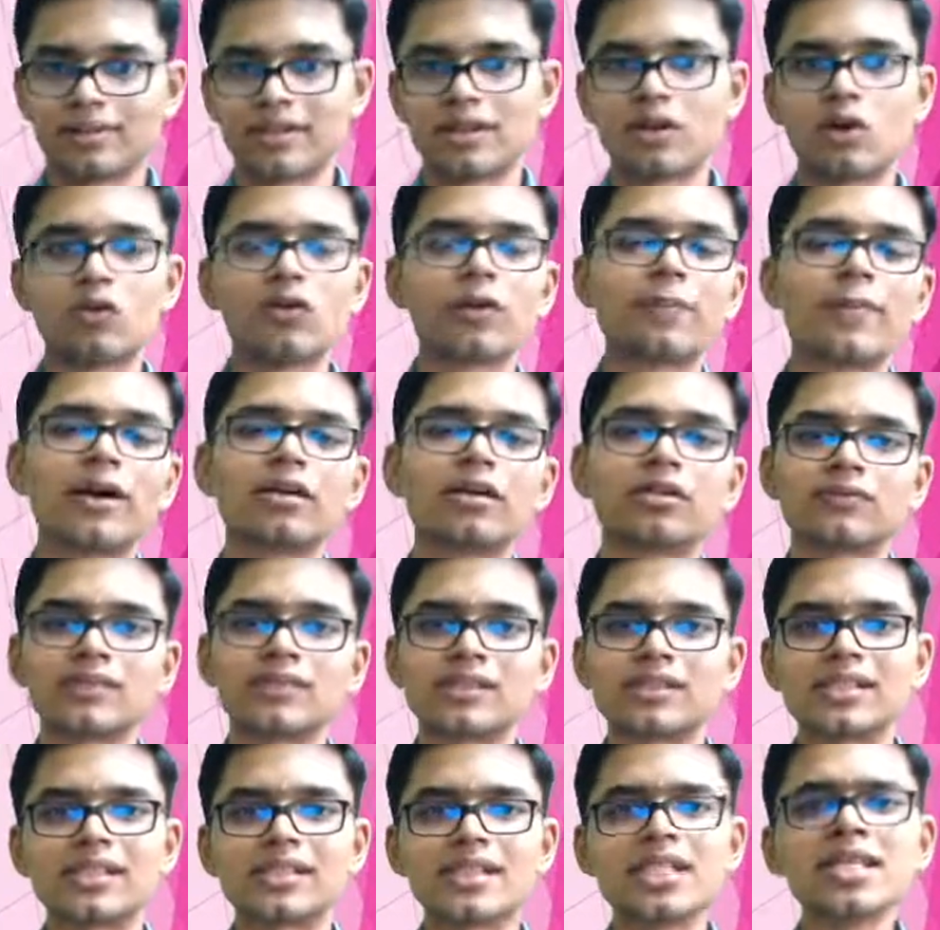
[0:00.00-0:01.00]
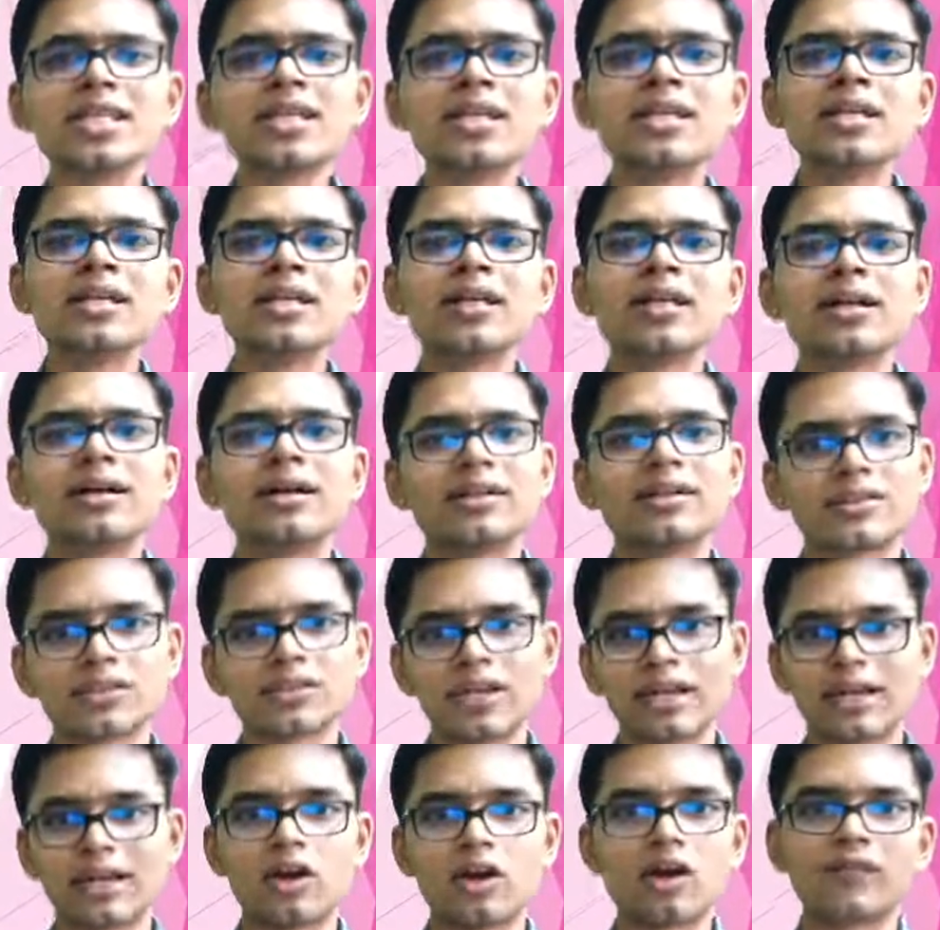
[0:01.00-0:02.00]
lower part of the city
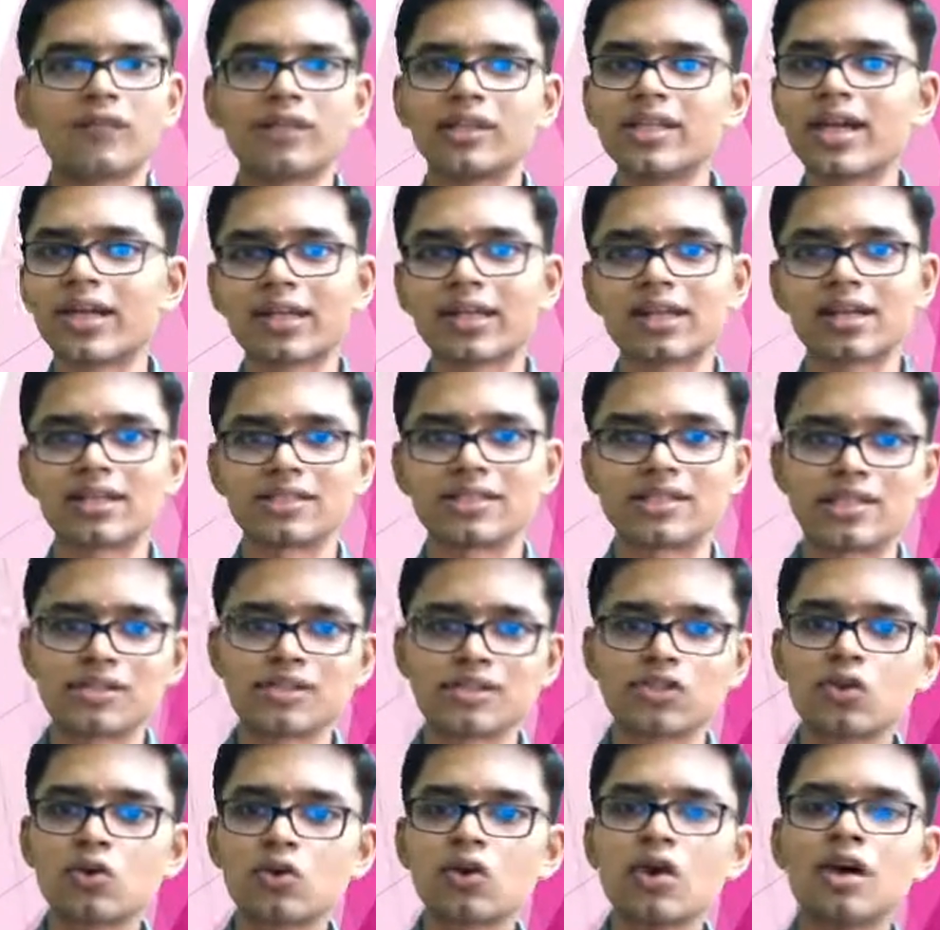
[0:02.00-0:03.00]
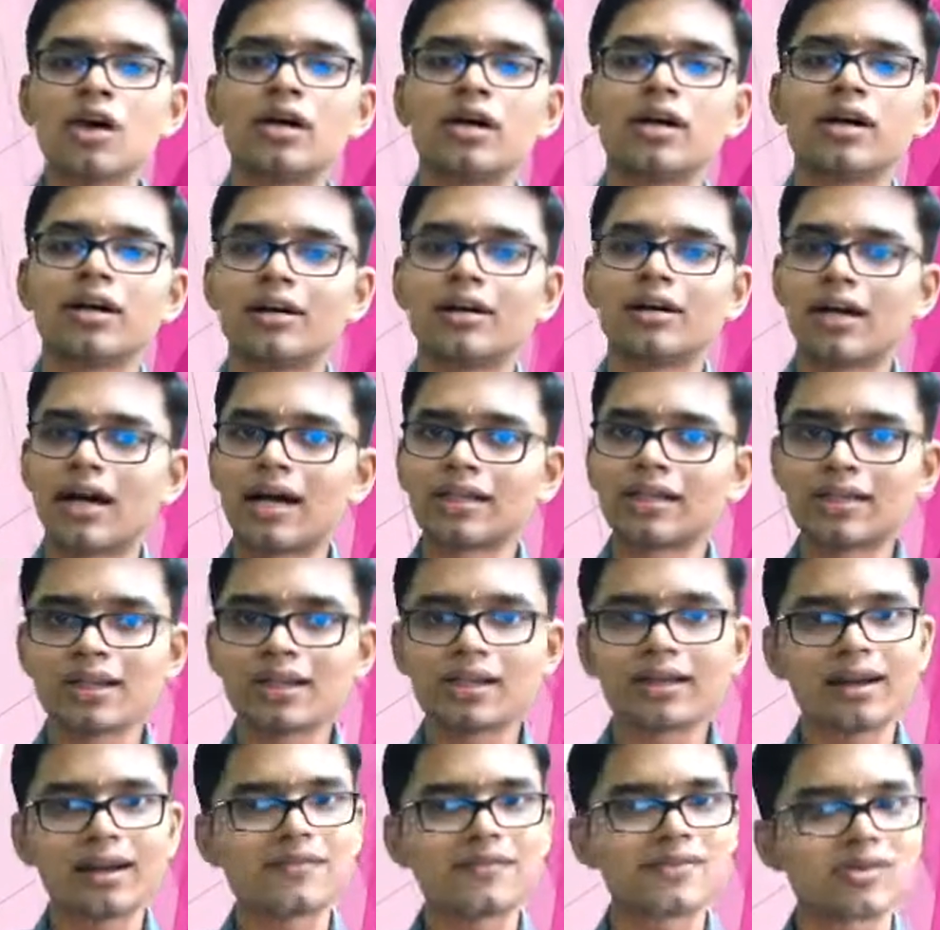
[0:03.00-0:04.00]
along with the agriculture. So other
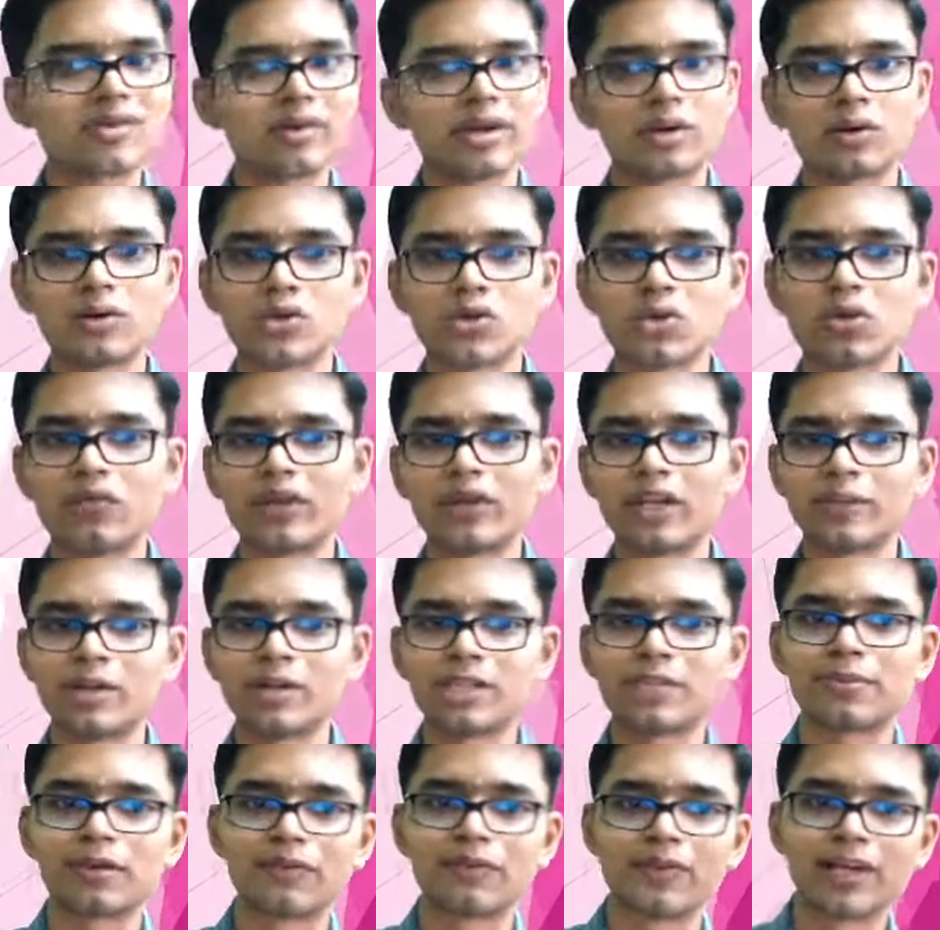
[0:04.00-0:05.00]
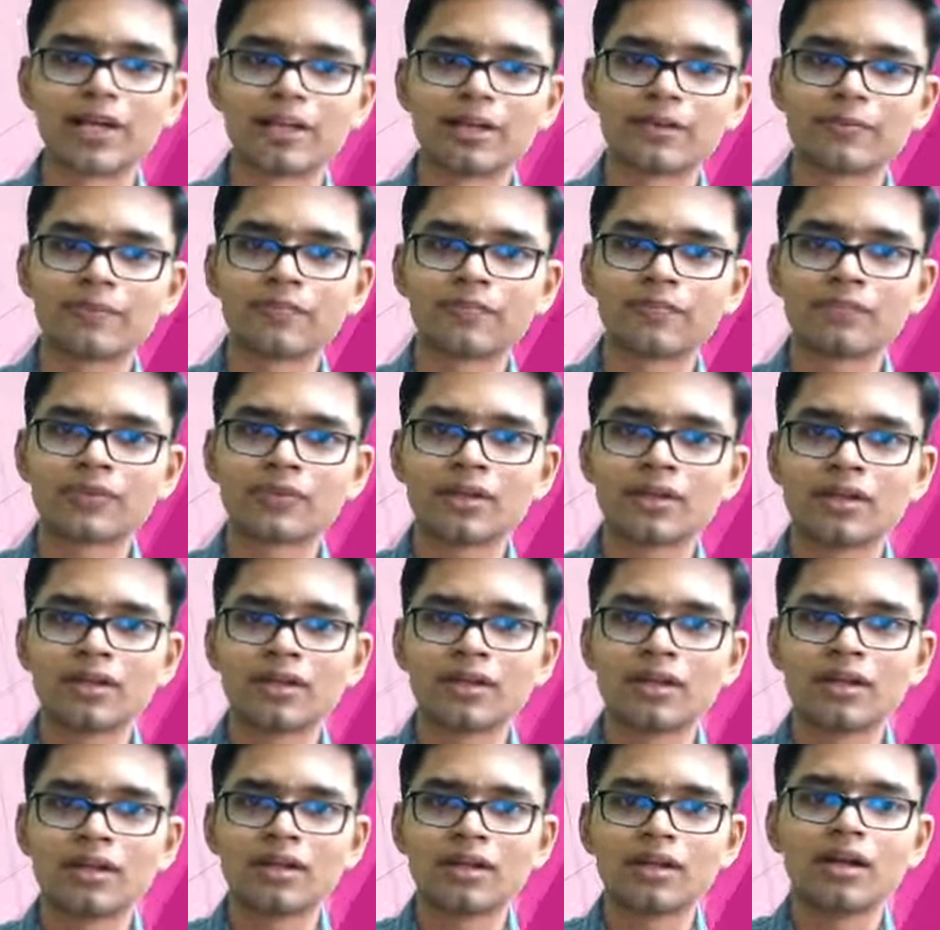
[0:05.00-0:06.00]
crafts were also very much prevalent.
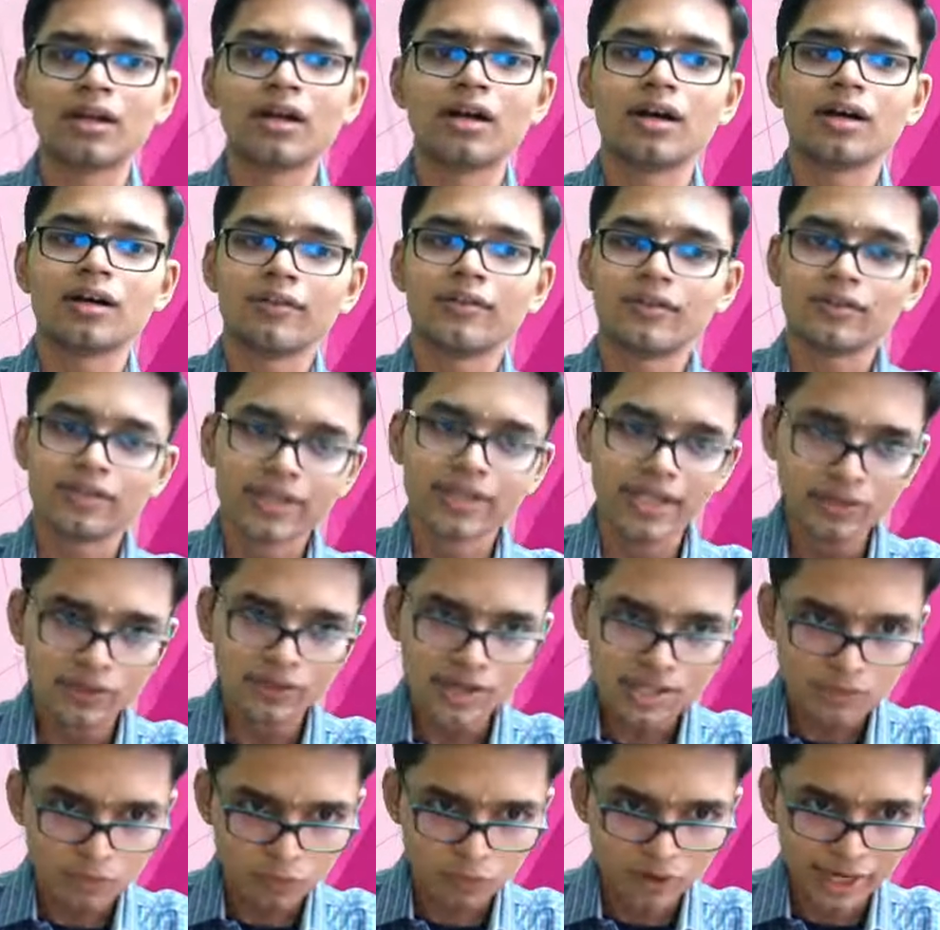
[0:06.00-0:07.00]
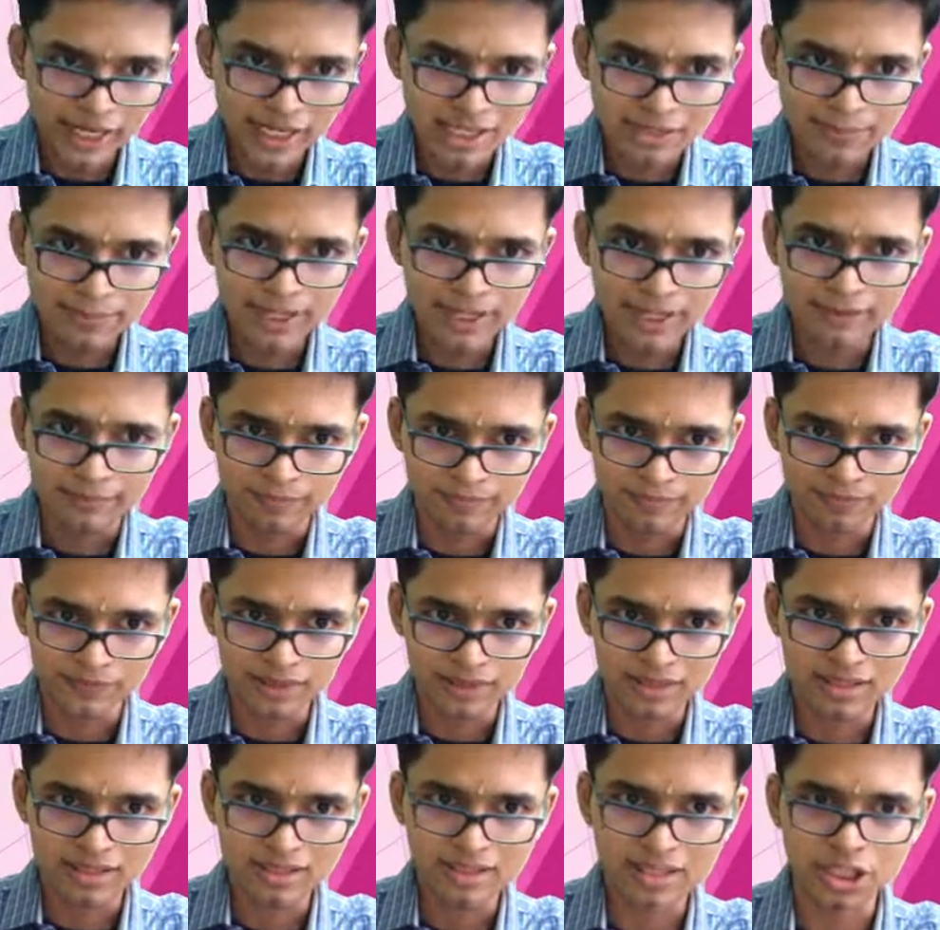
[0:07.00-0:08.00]
There was widespread
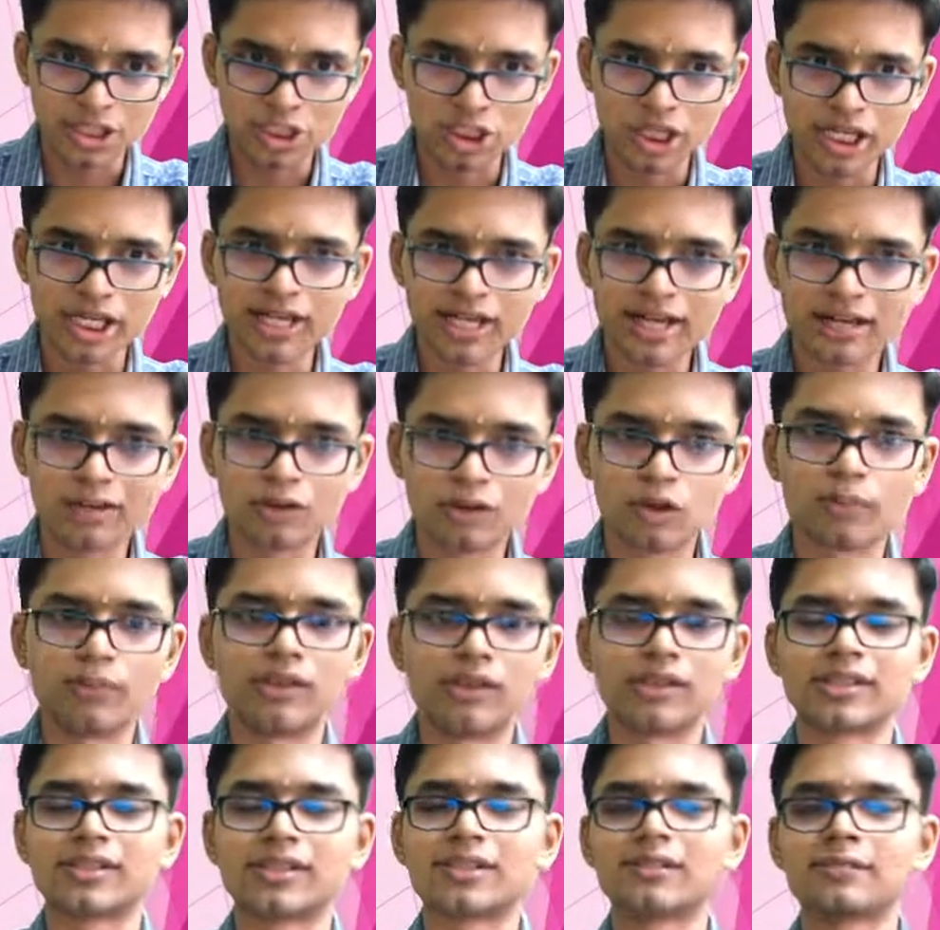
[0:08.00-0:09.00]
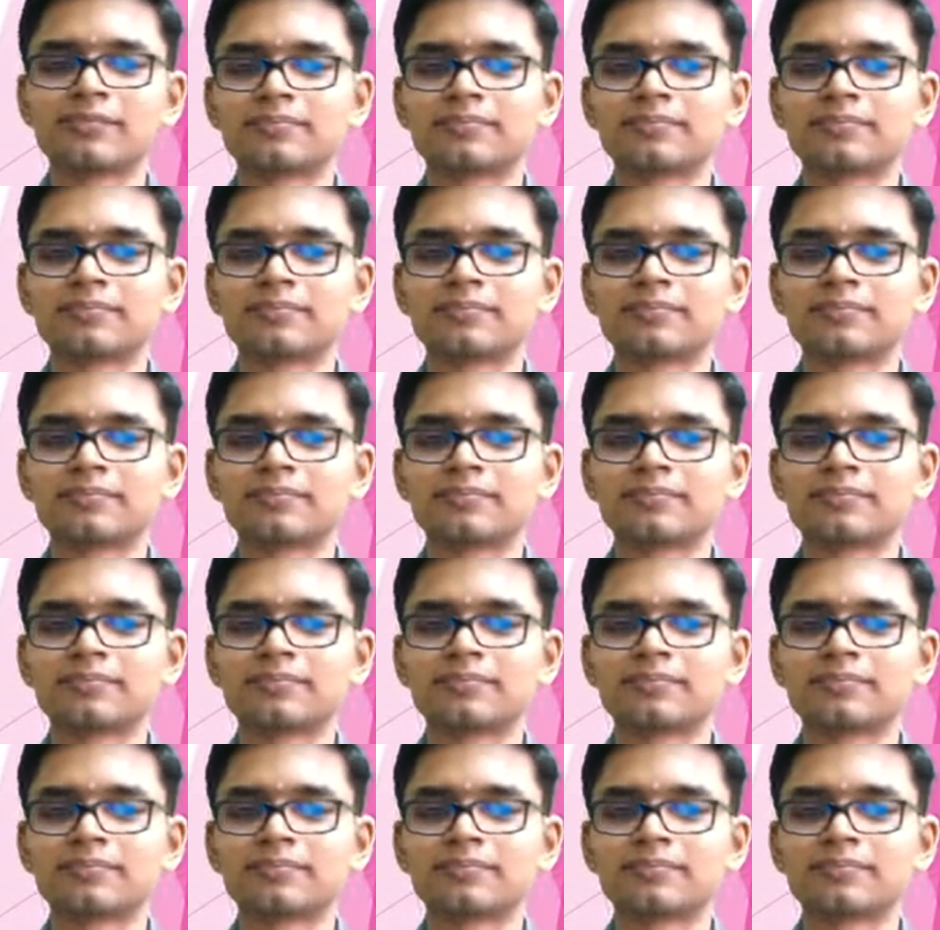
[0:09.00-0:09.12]
trade and commerce.